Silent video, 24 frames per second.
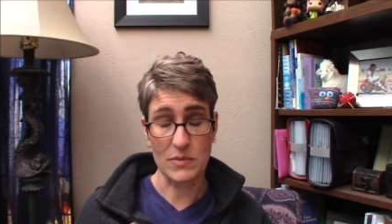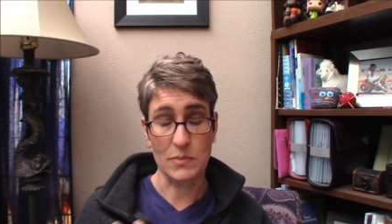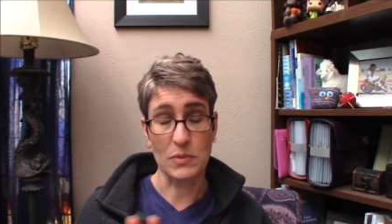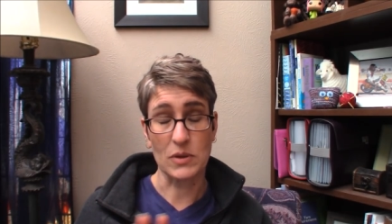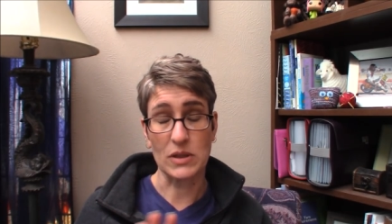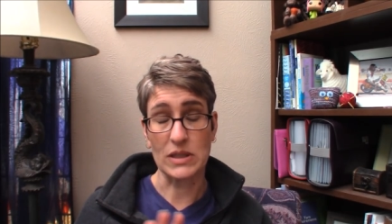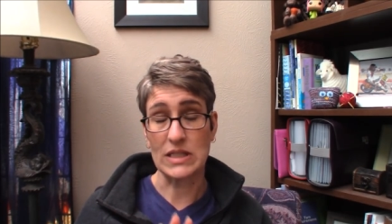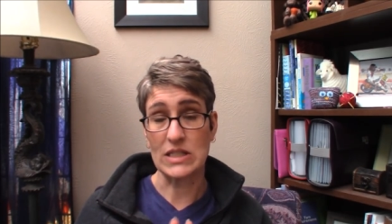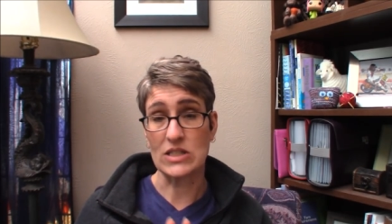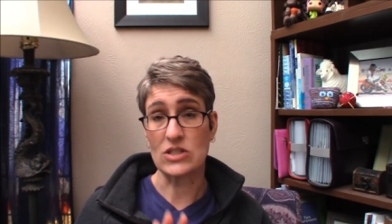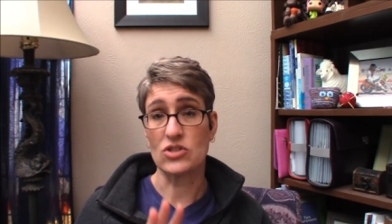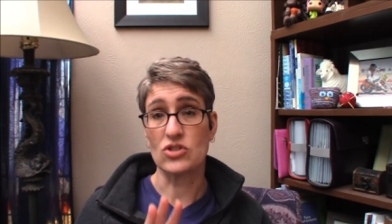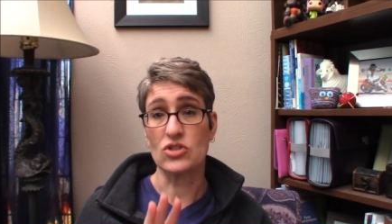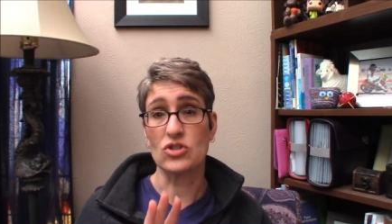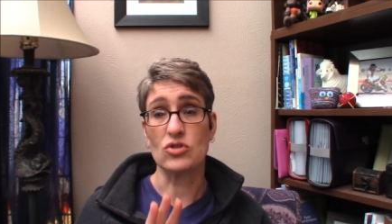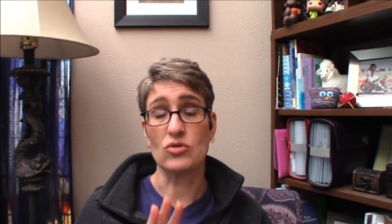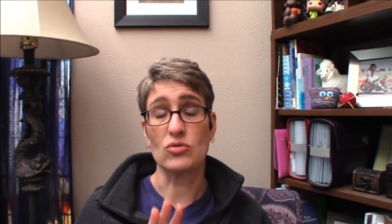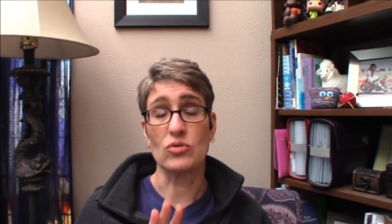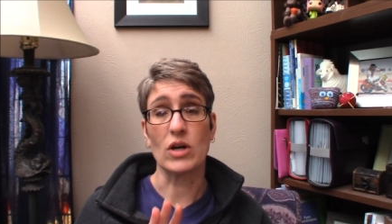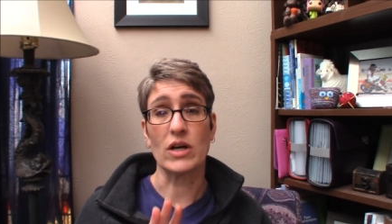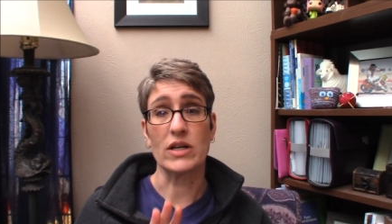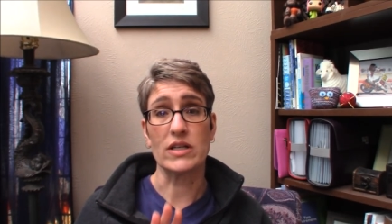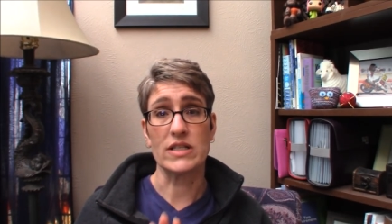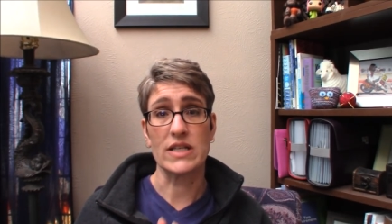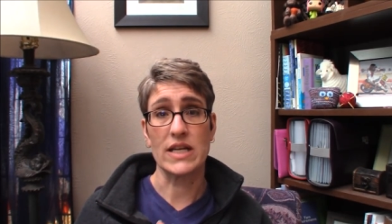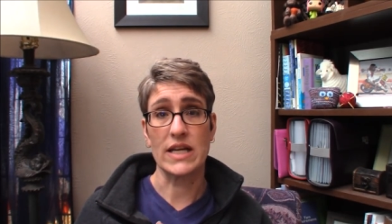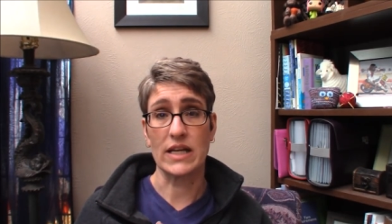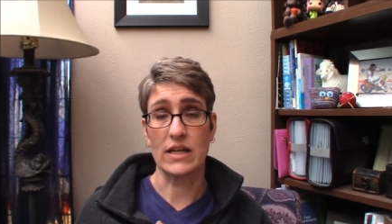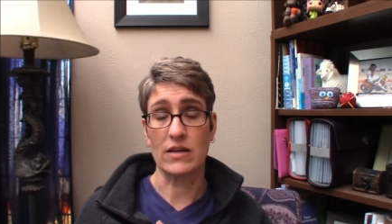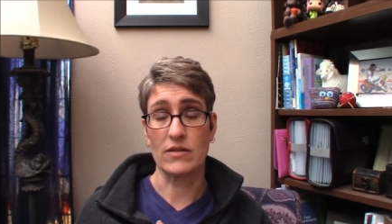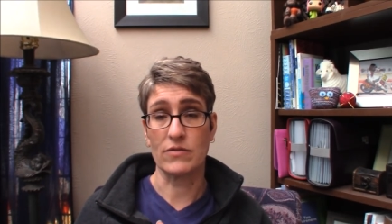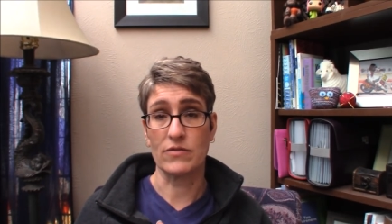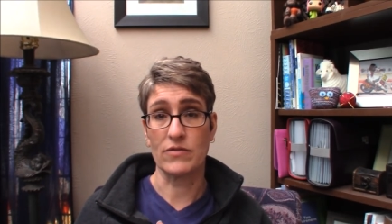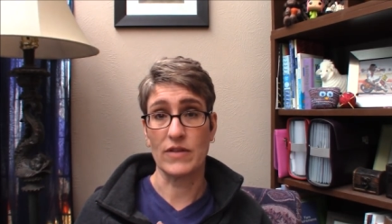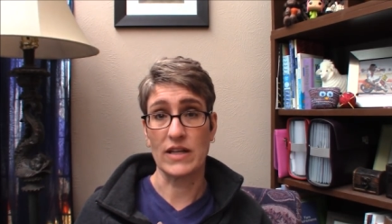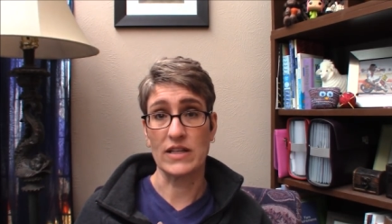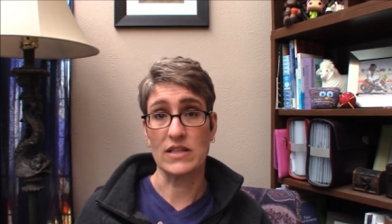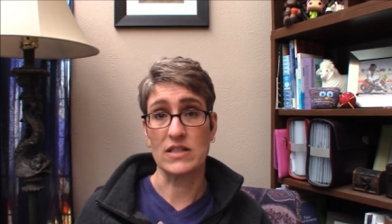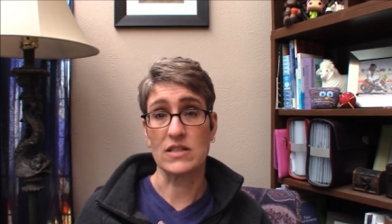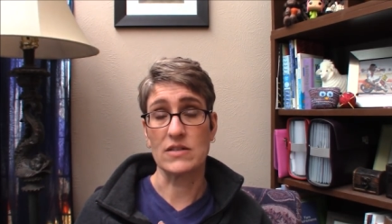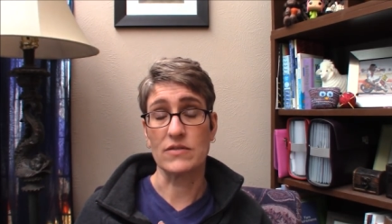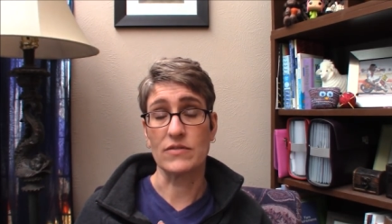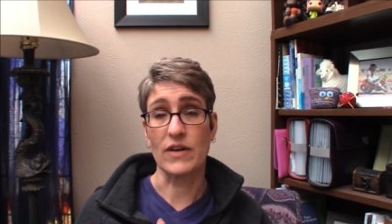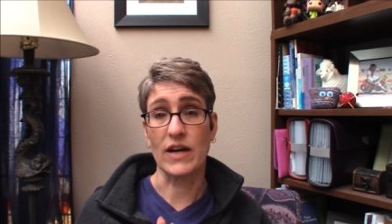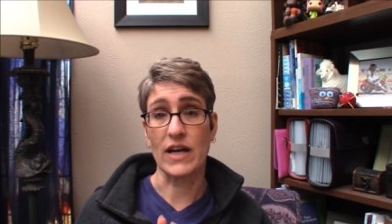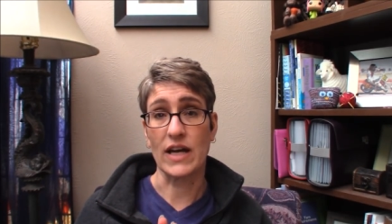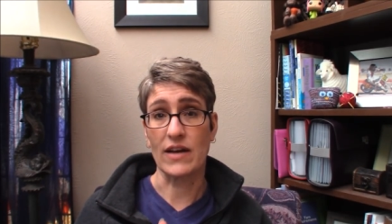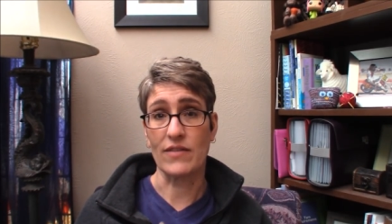Please do not take offense
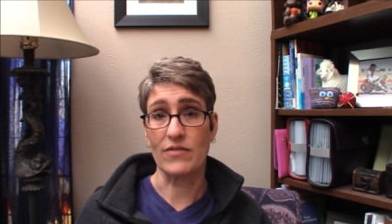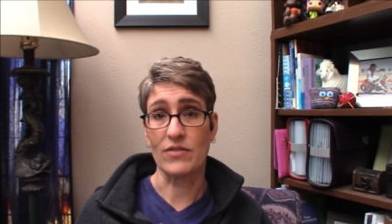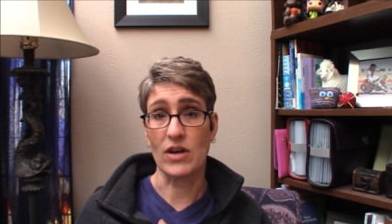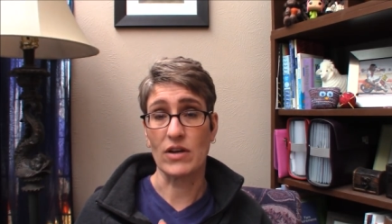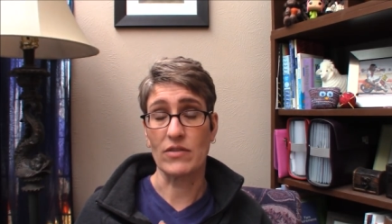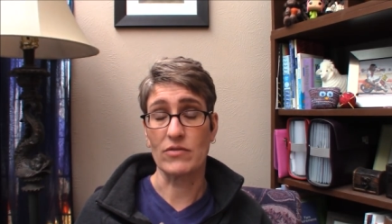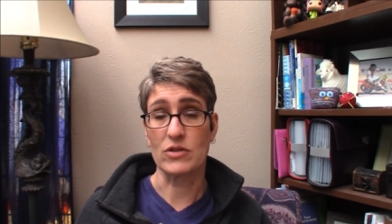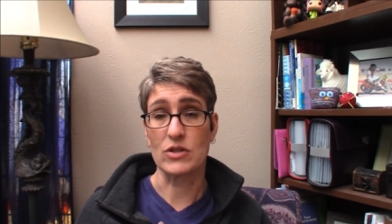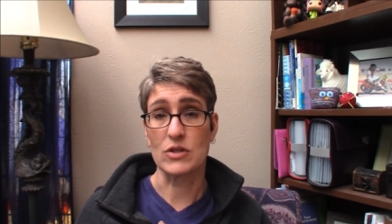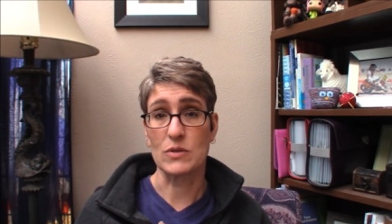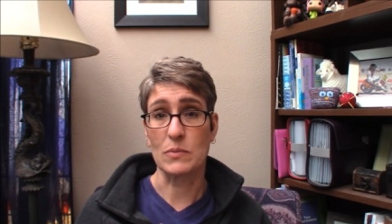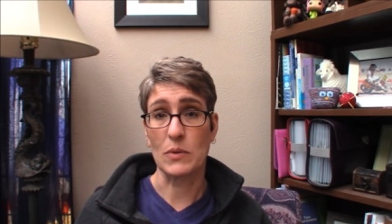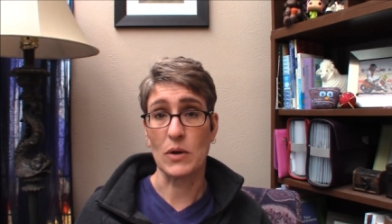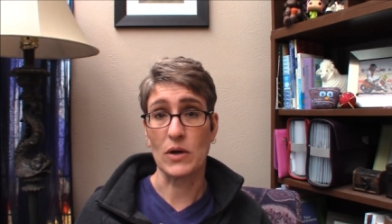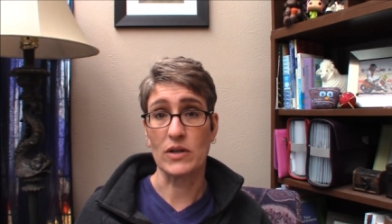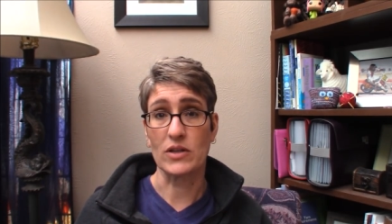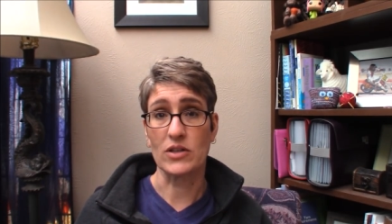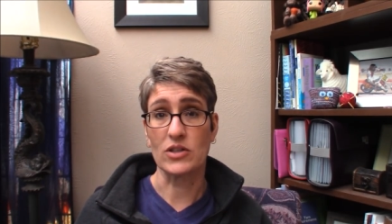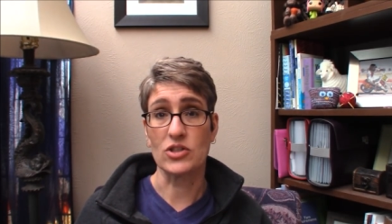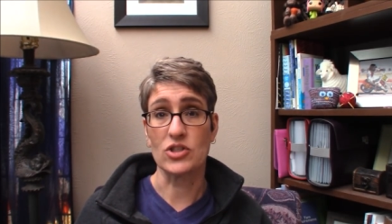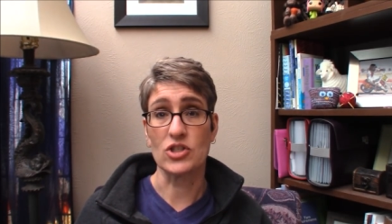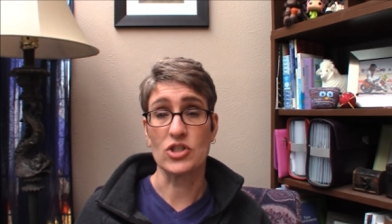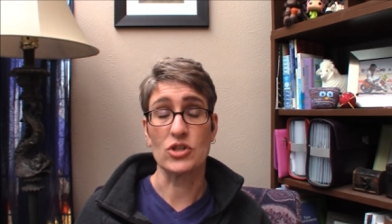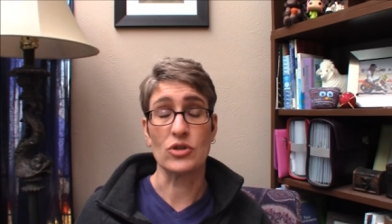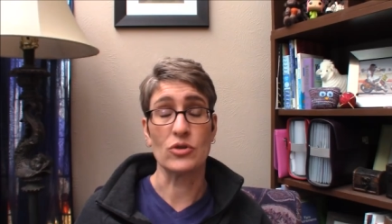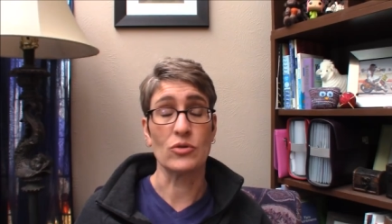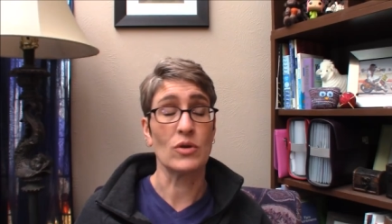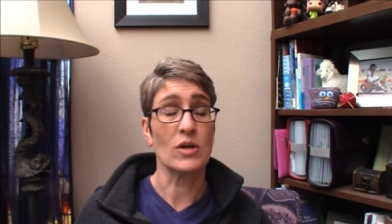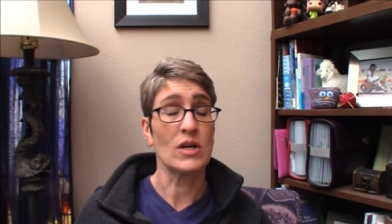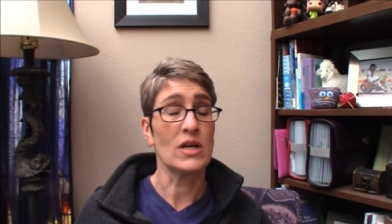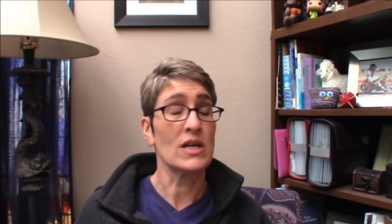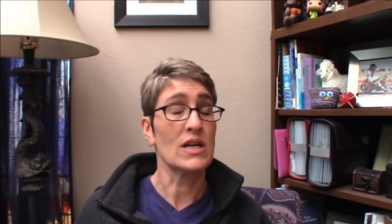if I have not responded to you.